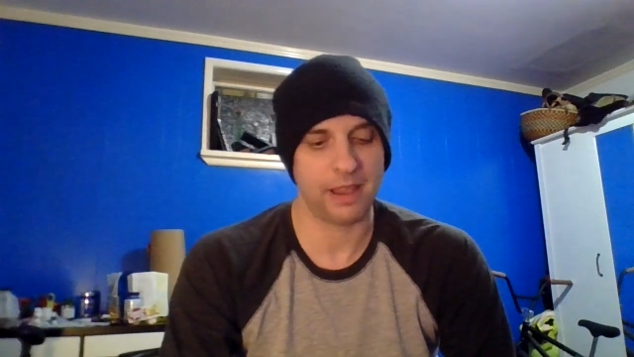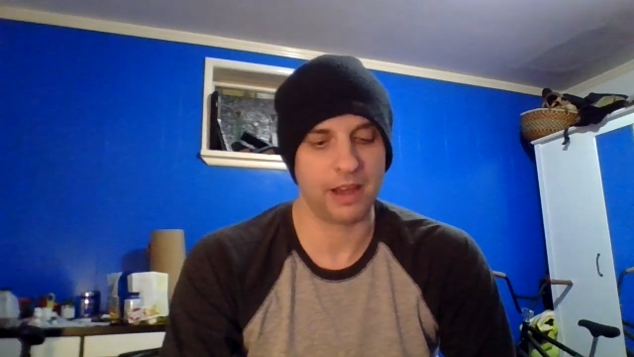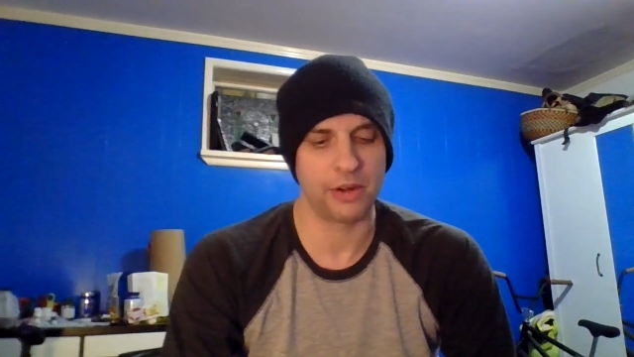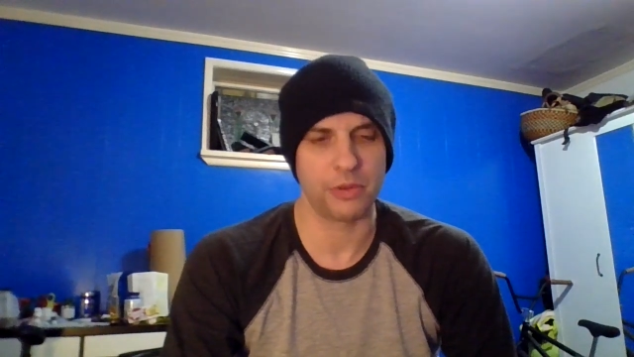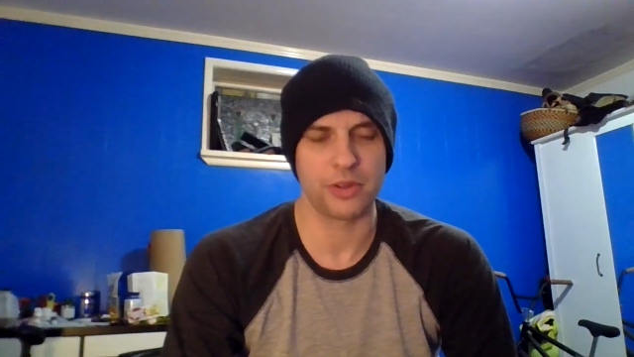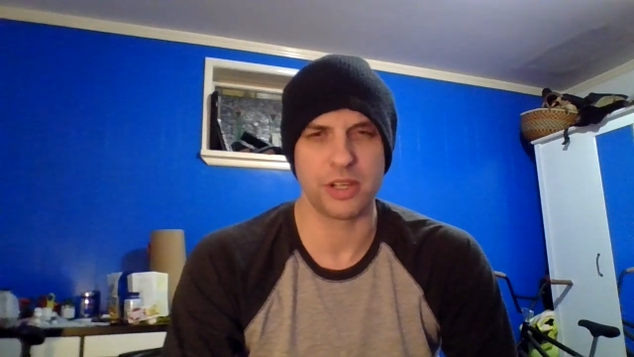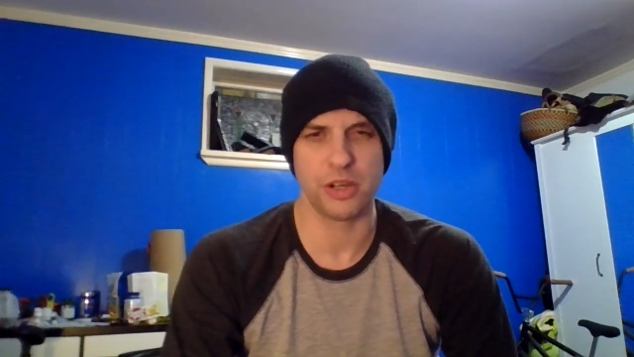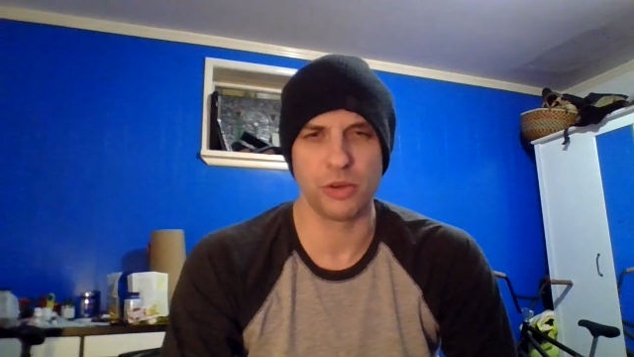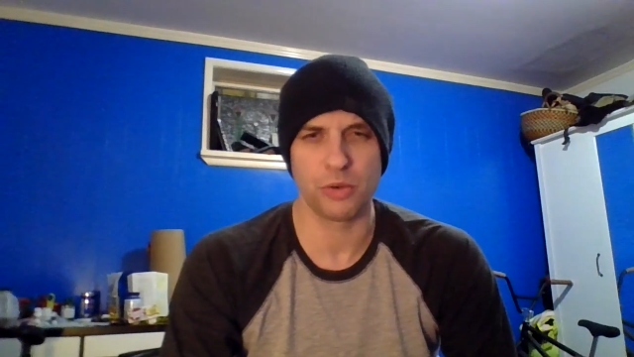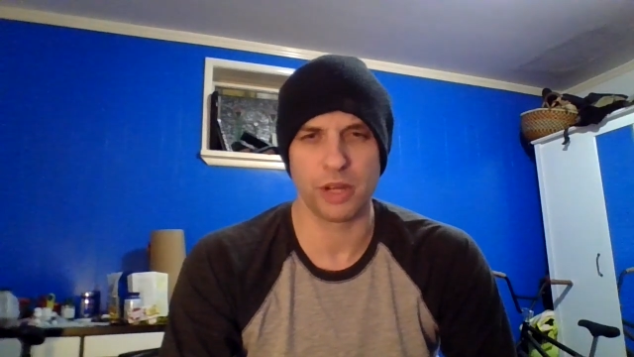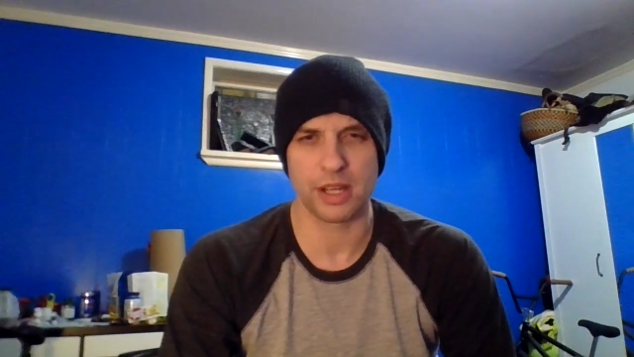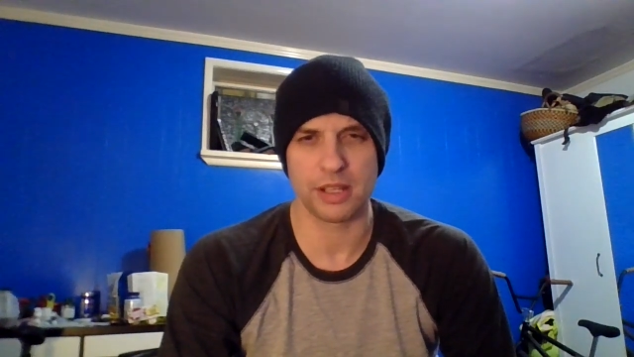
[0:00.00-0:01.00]
I know there's a new
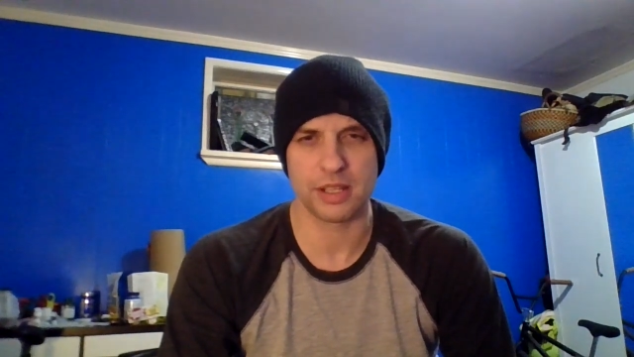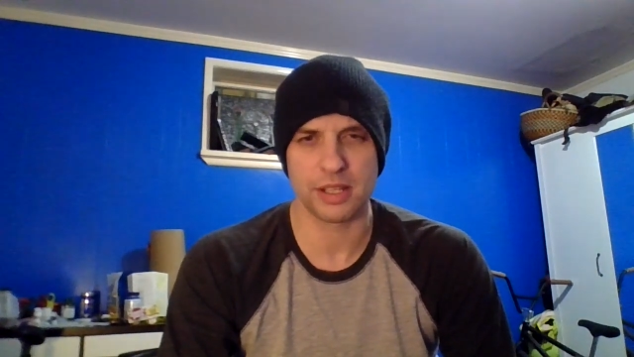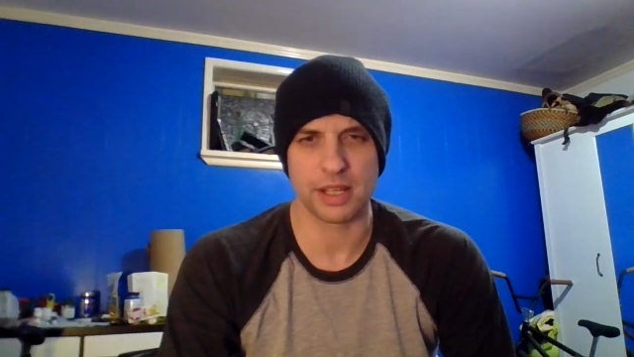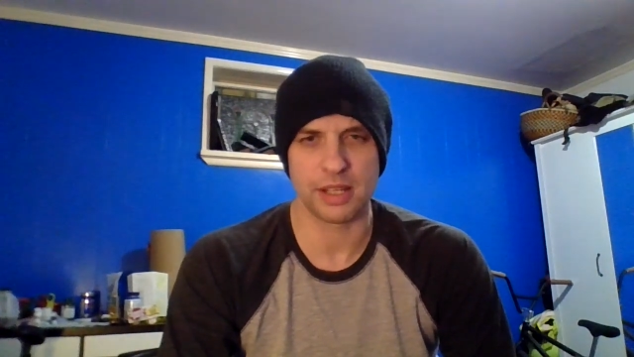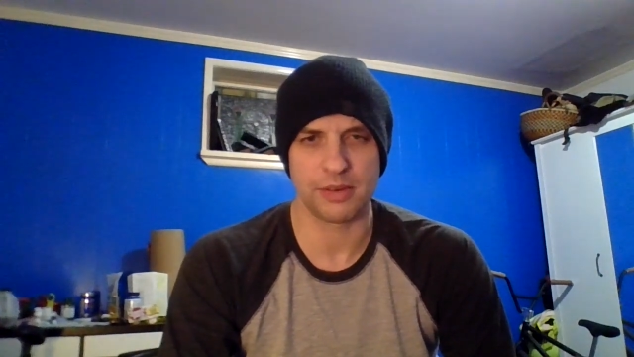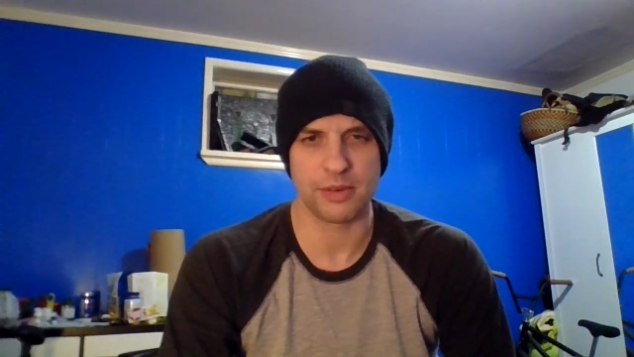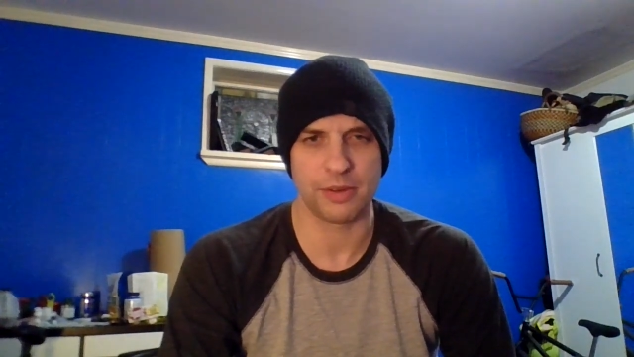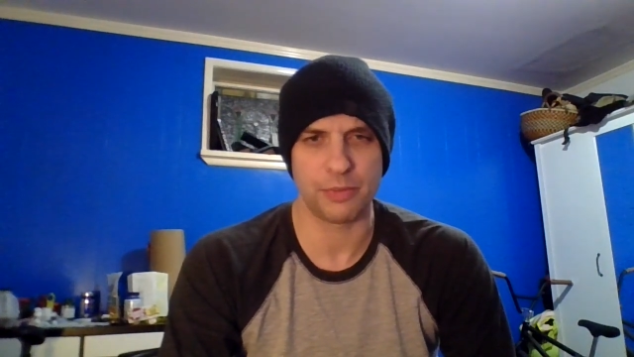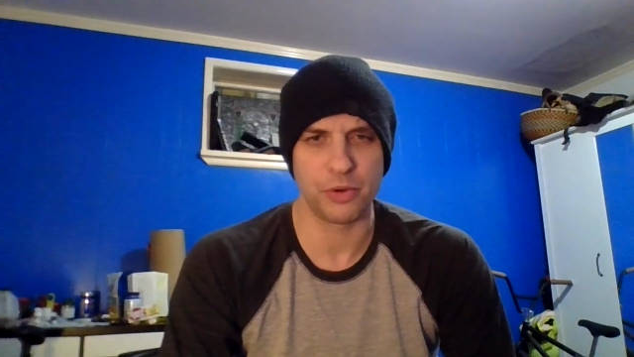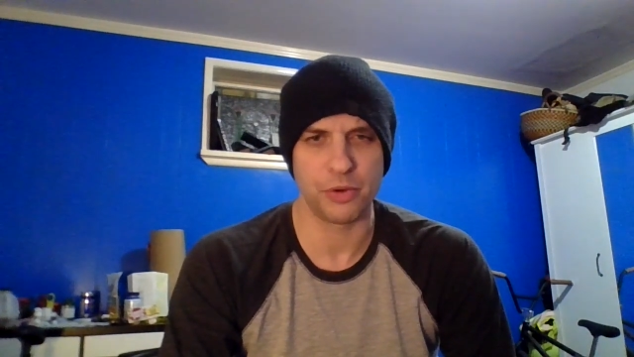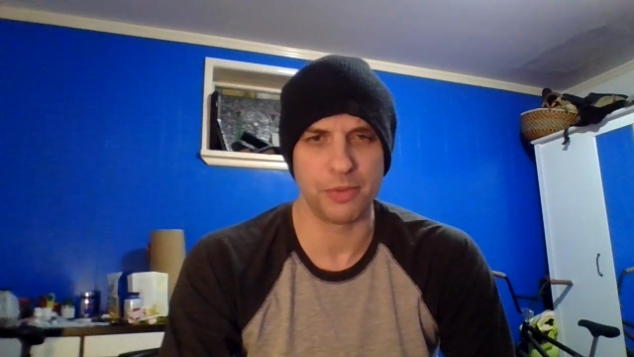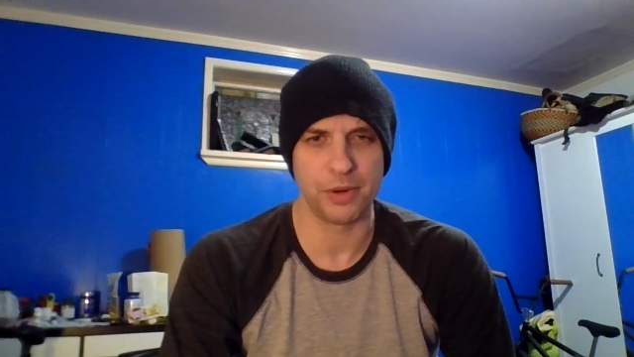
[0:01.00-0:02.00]
one. There's a
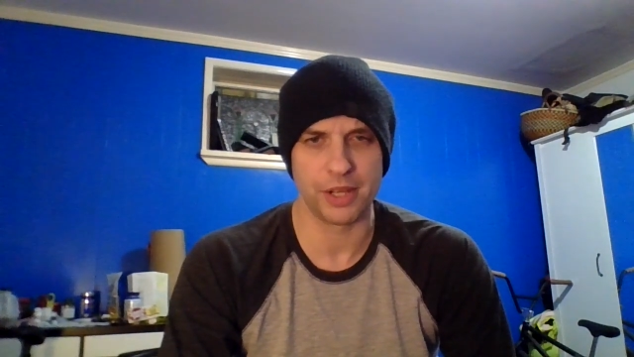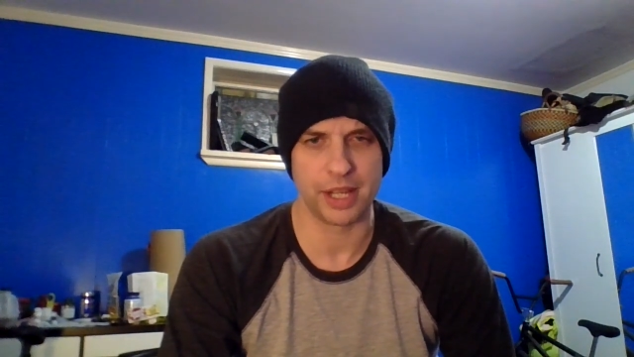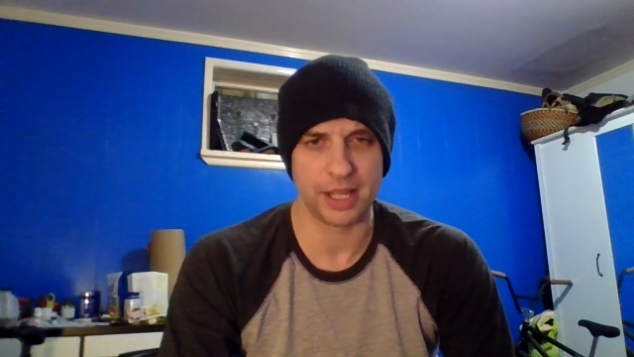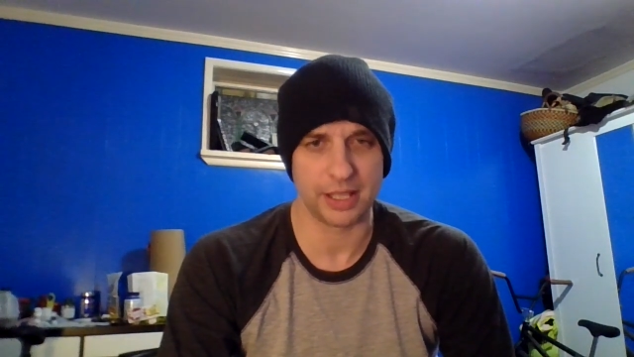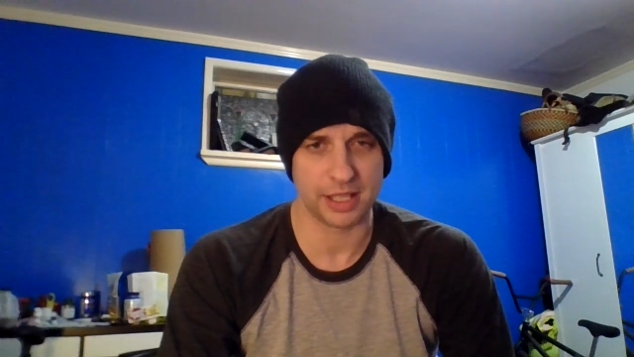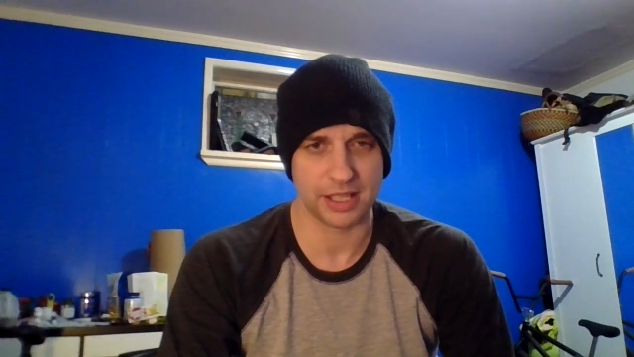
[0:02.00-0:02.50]
rumor that